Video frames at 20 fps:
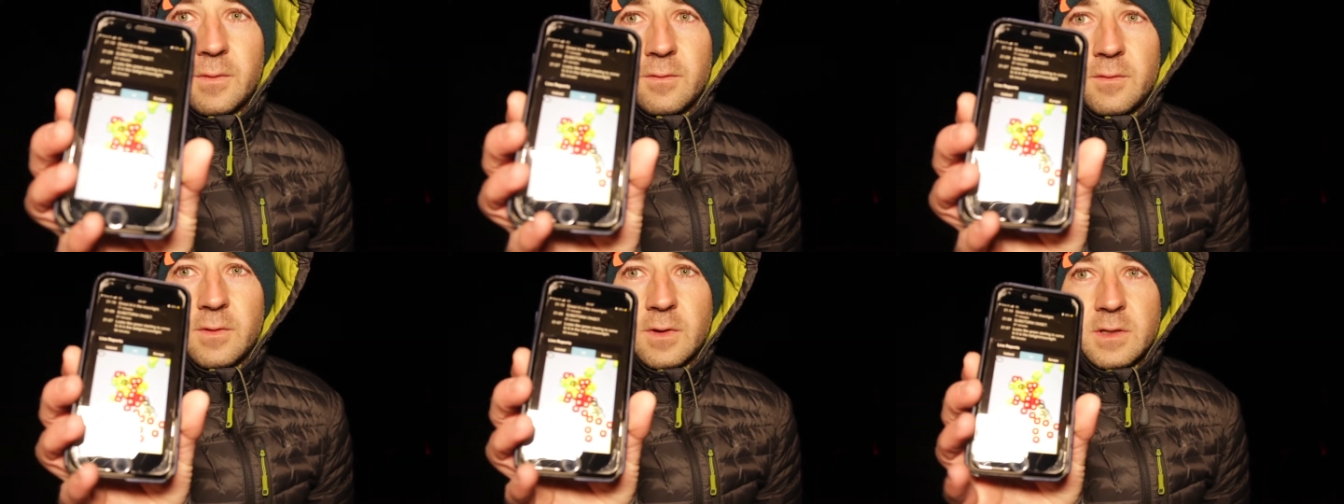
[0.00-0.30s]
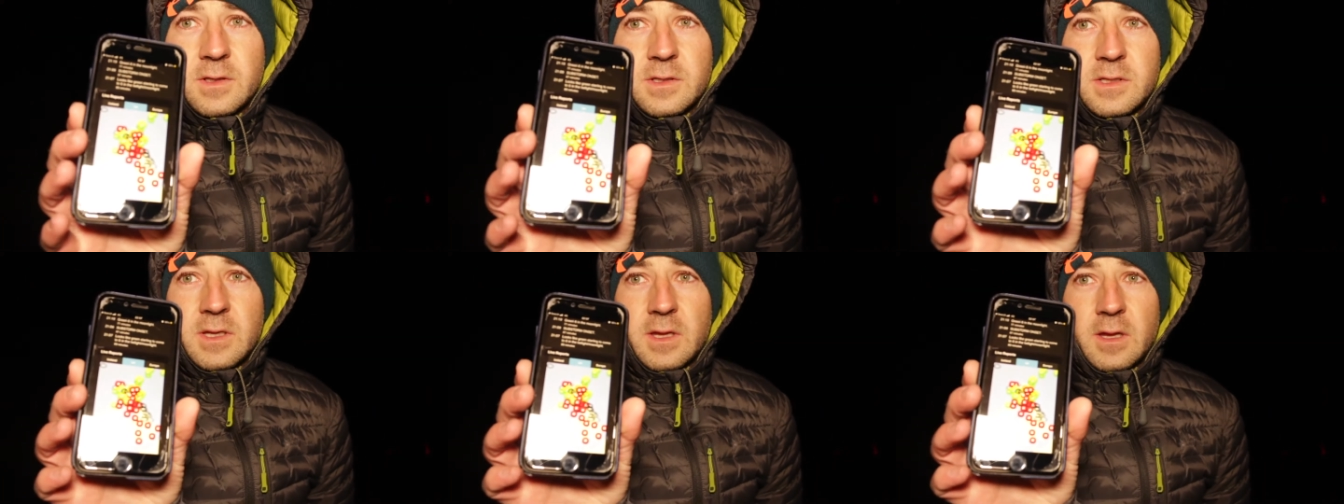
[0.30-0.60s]

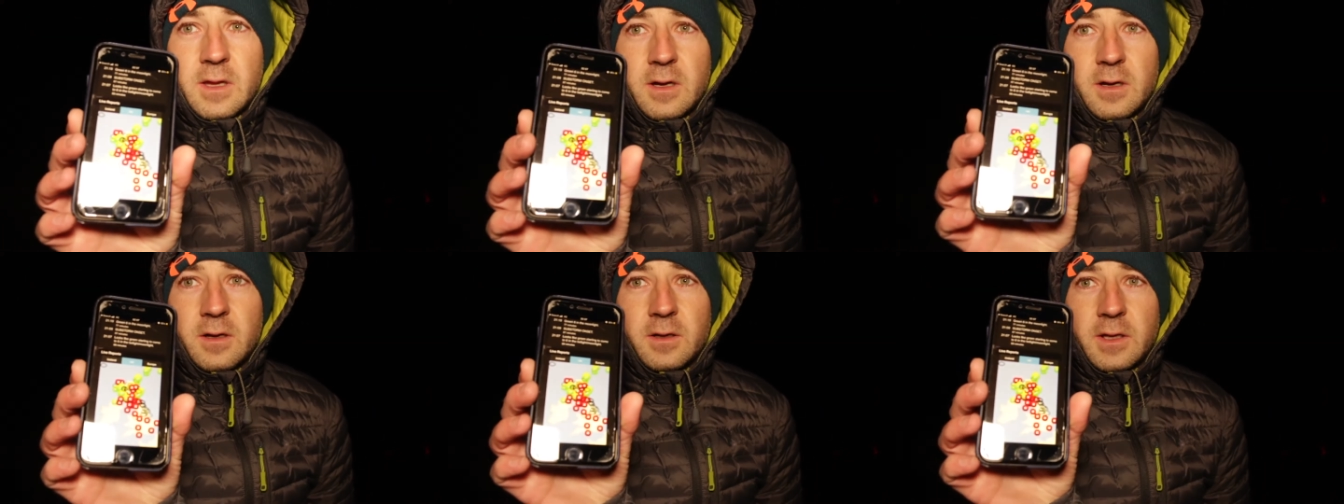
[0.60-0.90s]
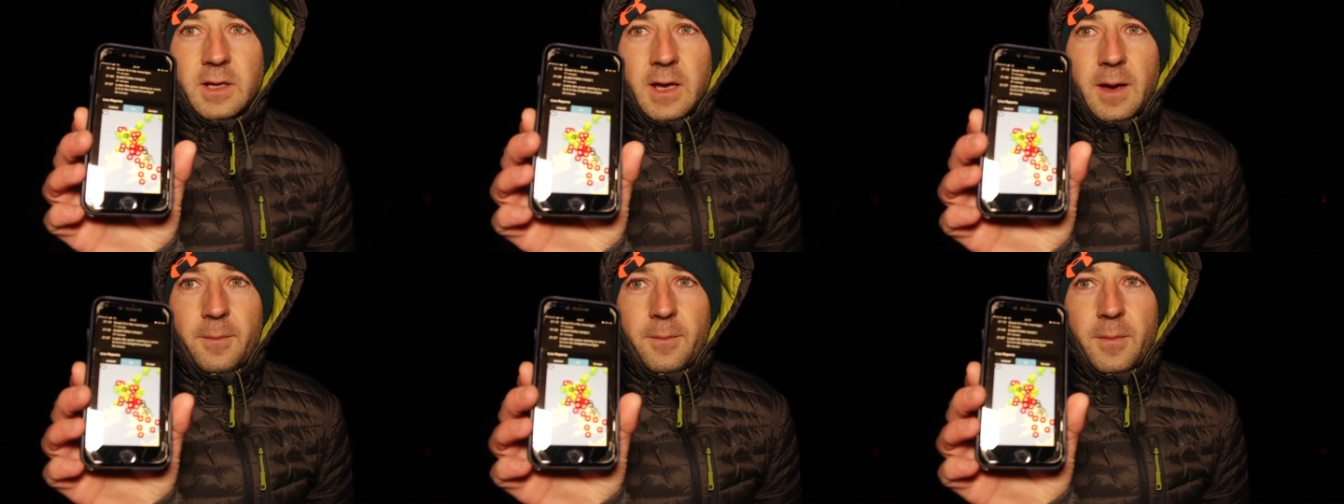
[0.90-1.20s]
You can see that there. You
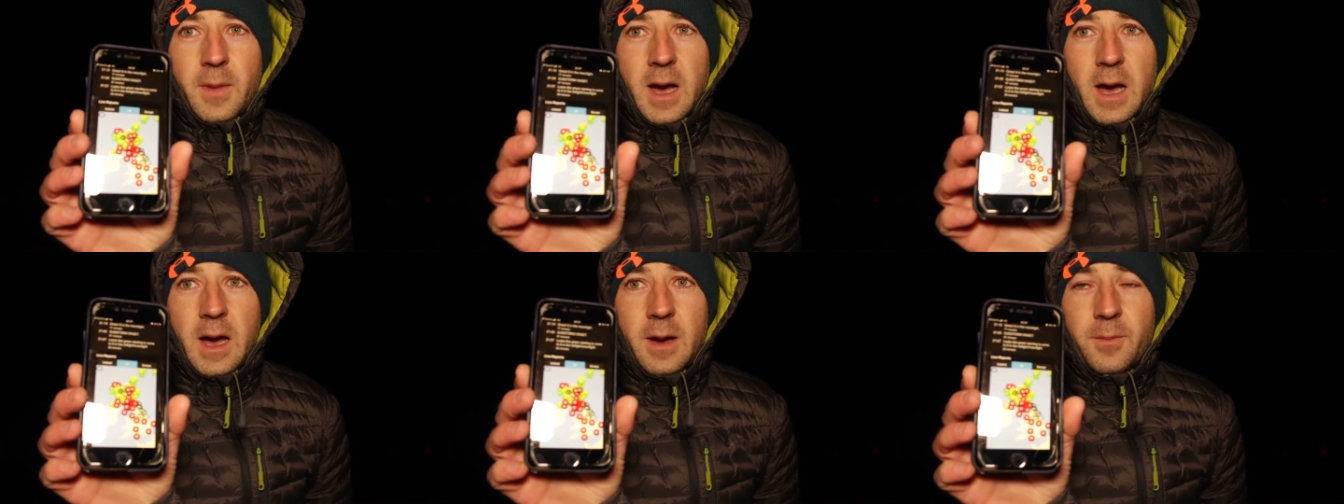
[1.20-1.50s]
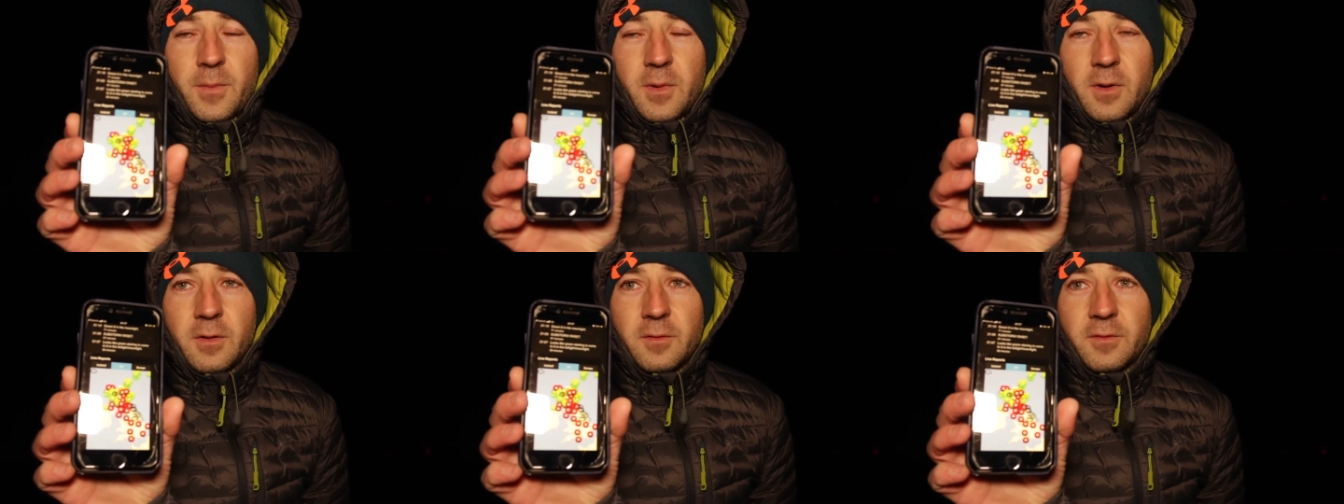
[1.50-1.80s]
get a map
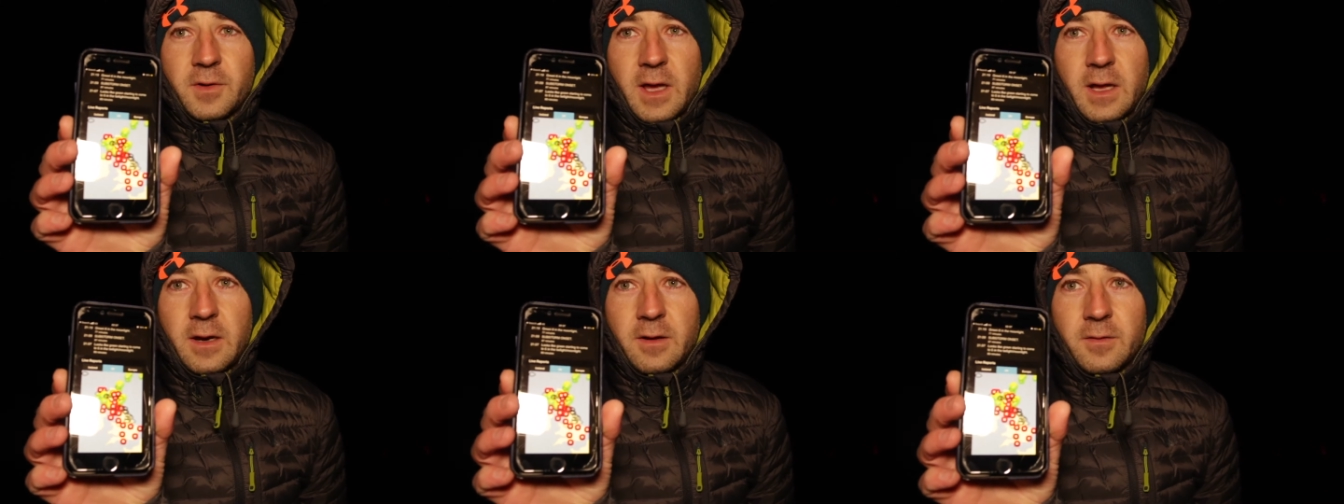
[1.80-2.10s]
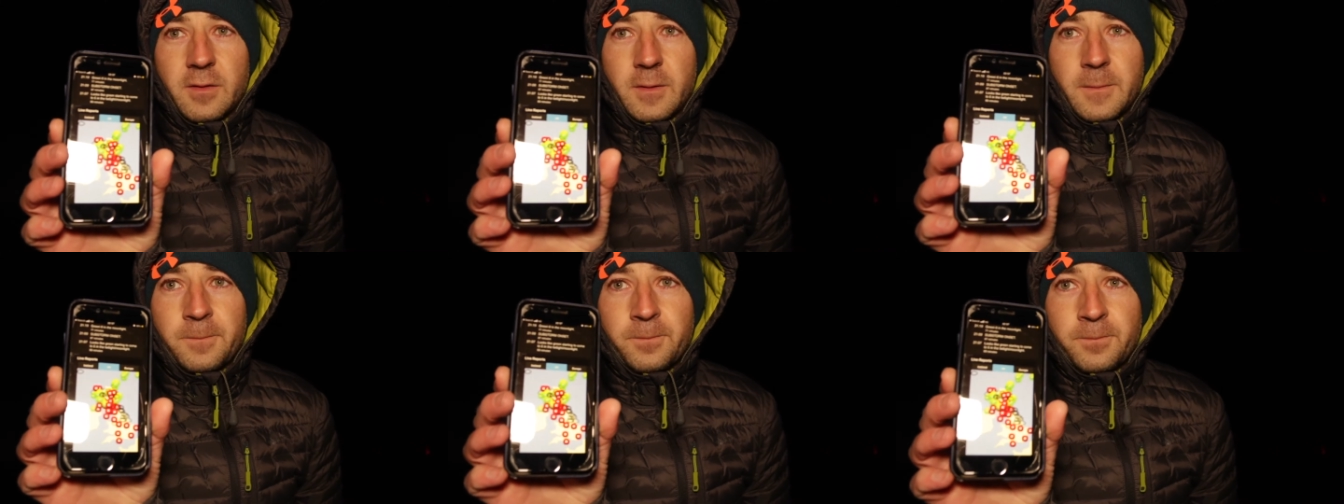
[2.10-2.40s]
of kind of
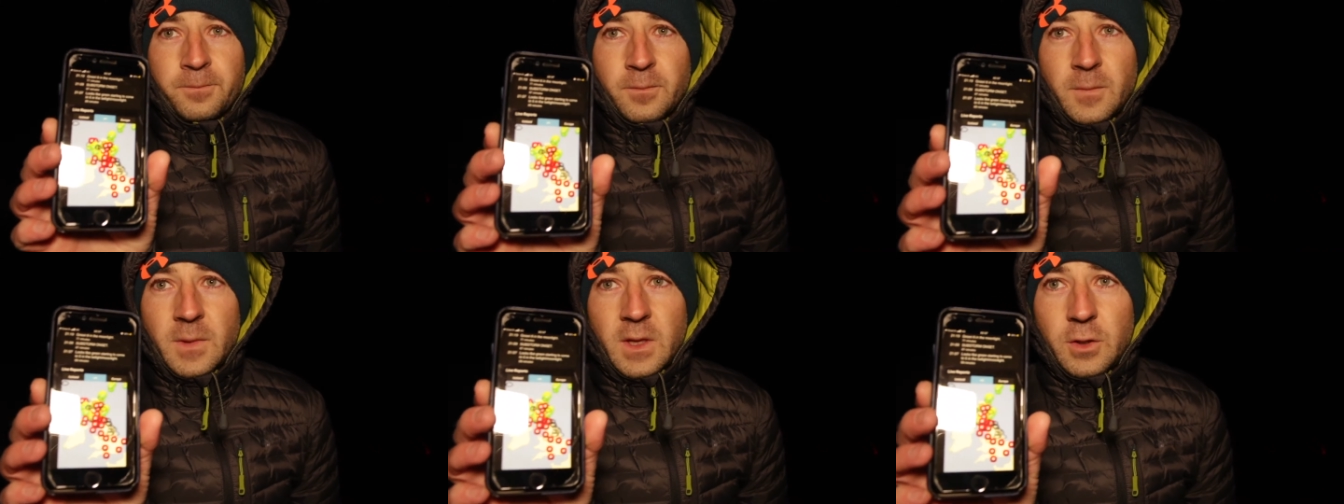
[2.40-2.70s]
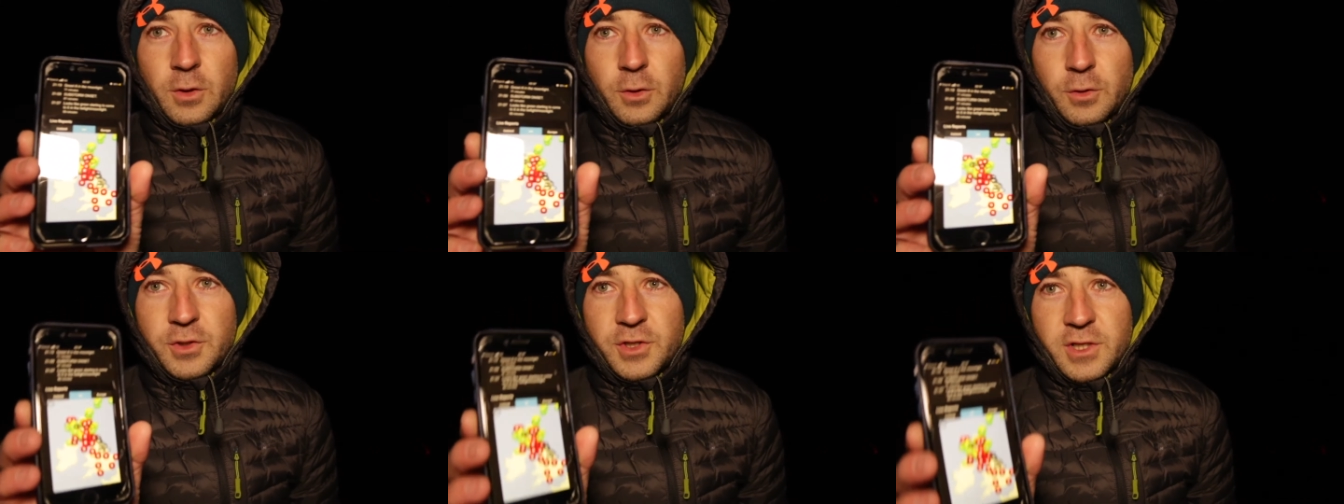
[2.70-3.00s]

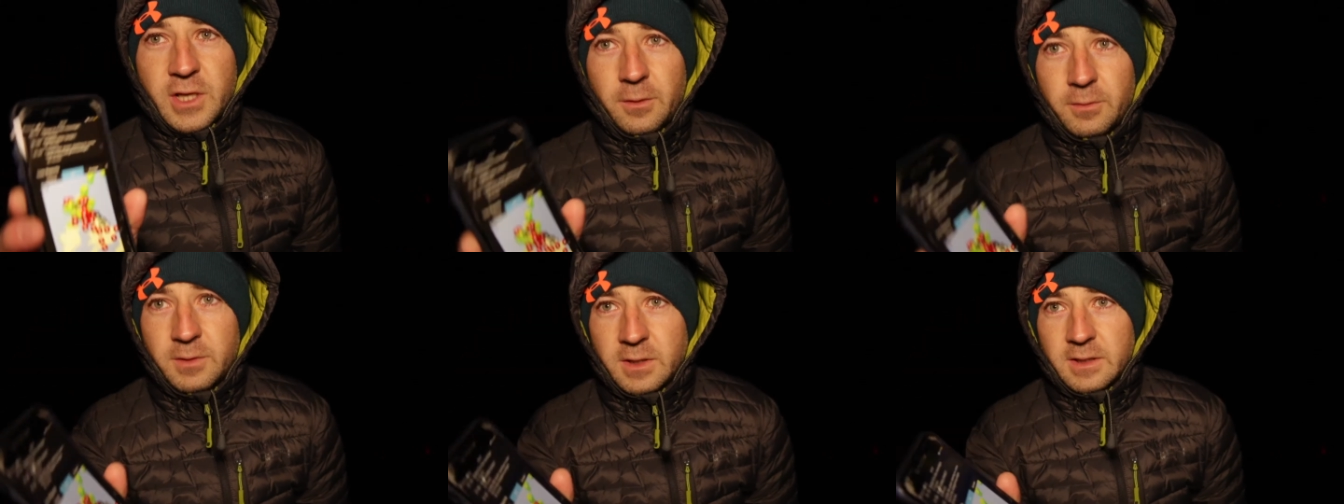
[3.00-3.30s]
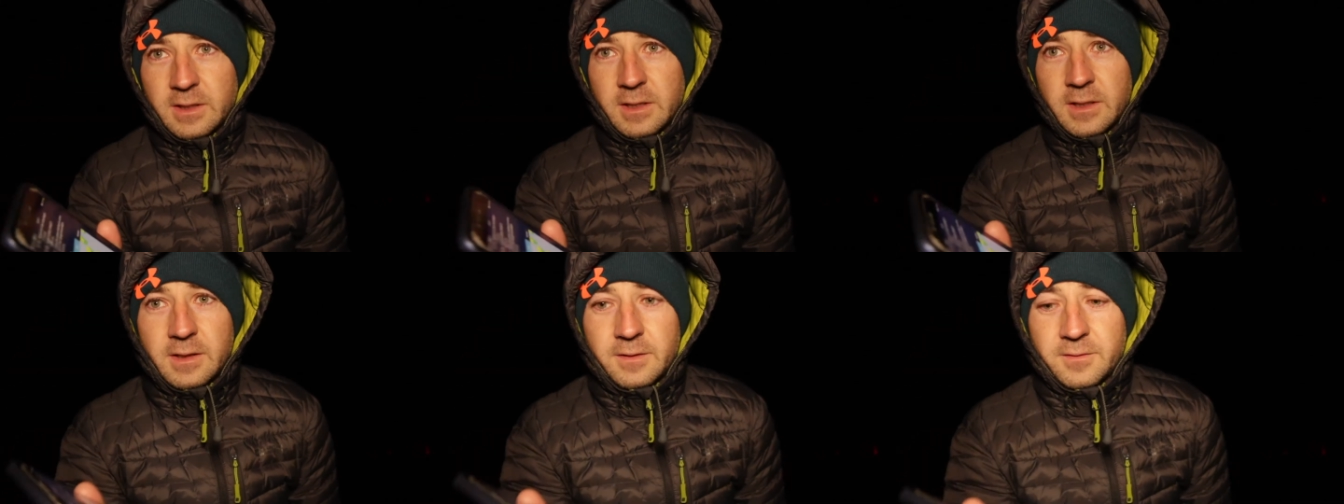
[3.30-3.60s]
who
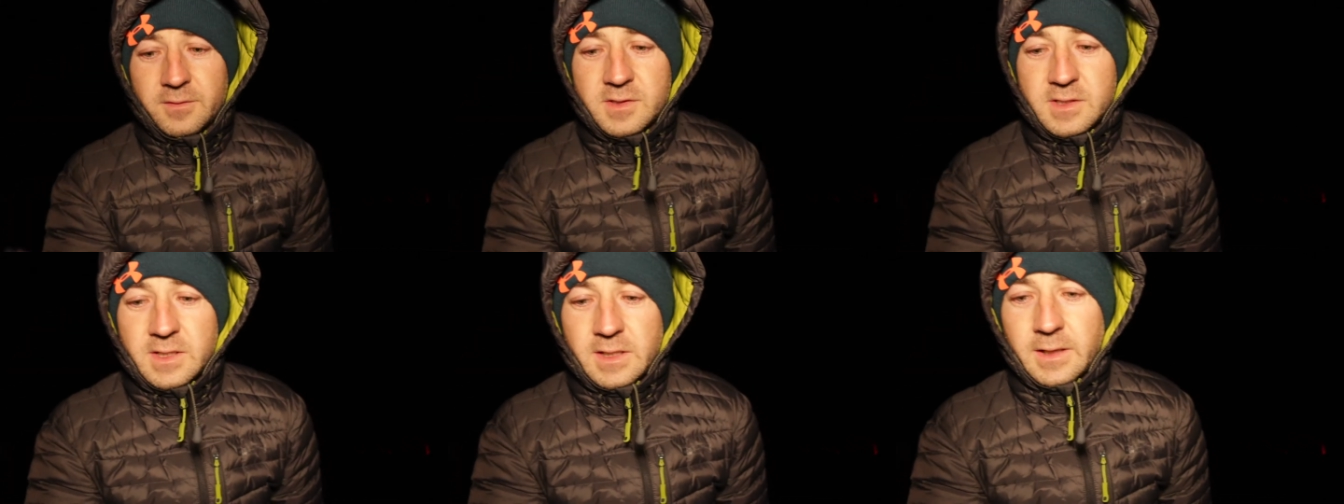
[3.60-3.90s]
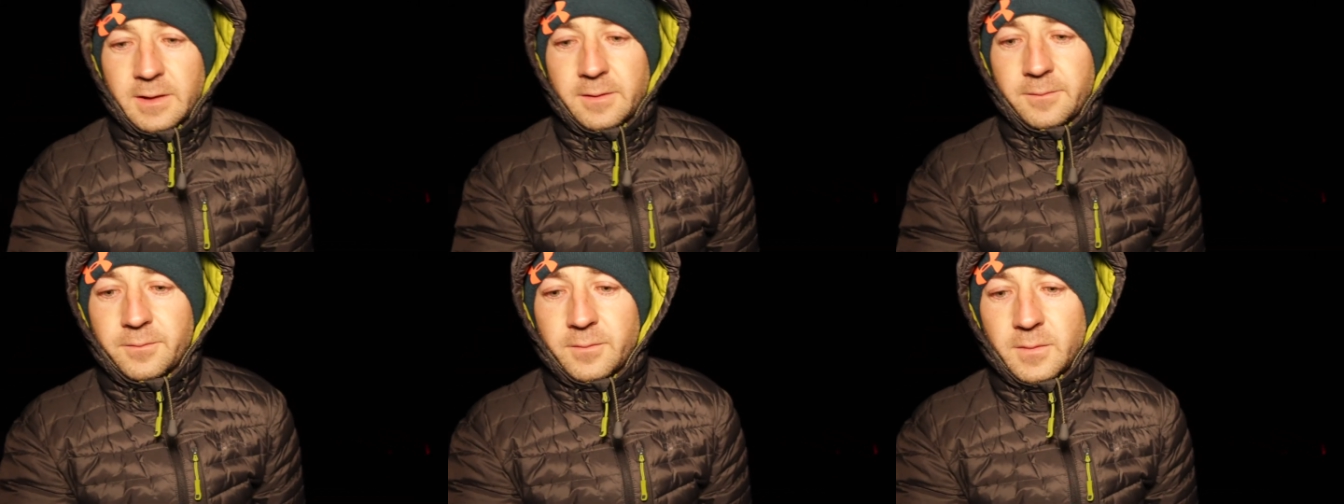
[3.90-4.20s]
shouted that they've seen it.